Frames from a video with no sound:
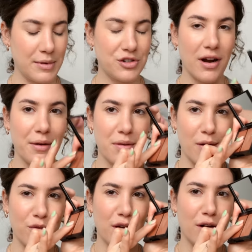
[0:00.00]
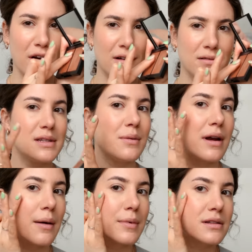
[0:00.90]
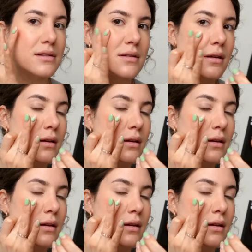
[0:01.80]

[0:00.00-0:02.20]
Let me try with my finger, see what happens.